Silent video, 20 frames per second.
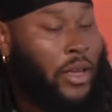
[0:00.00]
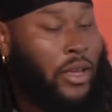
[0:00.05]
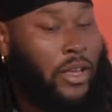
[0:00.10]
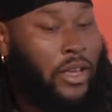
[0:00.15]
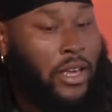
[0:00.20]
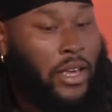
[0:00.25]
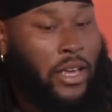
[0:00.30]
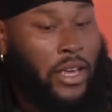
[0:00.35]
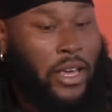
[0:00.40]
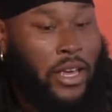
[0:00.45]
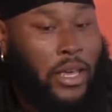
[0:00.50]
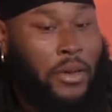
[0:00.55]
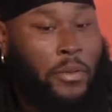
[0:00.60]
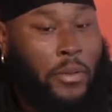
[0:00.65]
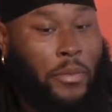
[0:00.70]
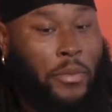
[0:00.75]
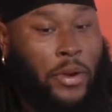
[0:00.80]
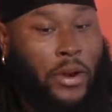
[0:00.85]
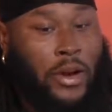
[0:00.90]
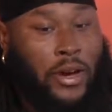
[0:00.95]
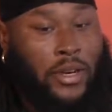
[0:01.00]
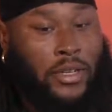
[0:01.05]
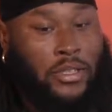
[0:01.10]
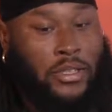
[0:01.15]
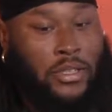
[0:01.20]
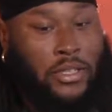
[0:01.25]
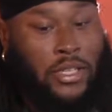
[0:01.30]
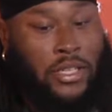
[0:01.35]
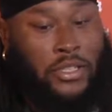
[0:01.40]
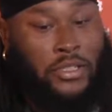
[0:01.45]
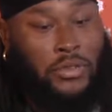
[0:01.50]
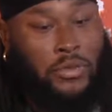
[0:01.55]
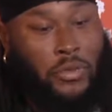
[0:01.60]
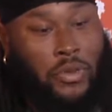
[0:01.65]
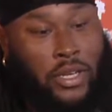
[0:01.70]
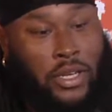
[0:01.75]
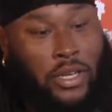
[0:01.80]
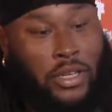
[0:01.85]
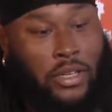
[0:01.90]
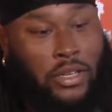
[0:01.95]
Like he prepares each
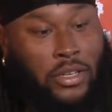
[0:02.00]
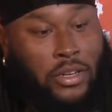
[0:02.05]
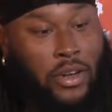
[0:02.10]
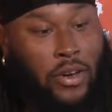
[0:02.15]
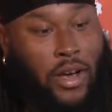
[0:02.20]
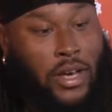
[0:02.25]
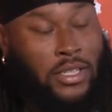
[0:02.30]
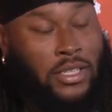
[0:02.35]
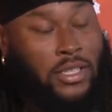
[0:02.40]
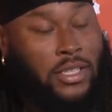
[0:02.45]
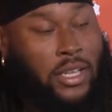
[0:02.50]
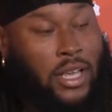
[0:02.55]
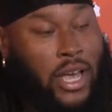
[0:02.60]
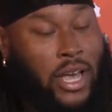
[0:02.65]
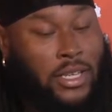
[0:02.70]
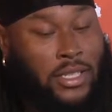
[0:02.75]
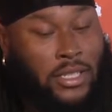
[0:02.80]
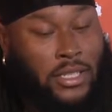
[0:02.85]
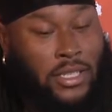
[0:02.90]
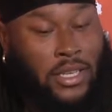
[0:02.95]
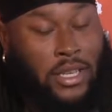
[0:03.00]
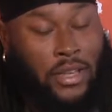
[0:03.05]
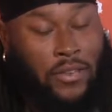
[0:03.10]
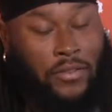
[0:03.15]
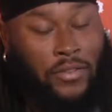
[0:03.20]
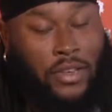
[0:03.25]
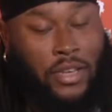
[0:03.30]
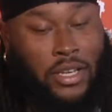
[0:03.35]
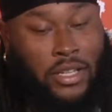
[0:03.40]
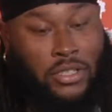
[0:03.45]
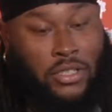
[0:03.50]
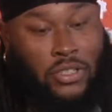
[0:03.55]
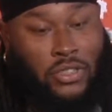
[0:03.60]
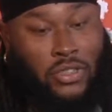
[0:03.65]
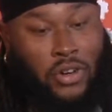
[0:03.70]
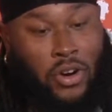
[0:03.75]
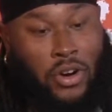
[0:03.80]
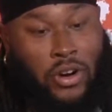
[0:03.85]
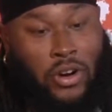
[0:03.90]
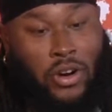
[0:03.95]
week, you know, as he, as if he is a
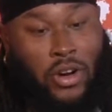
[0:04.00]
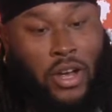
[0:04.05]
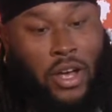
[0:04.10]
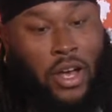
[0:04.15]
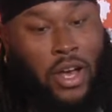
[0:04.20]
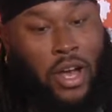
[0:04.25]
starter.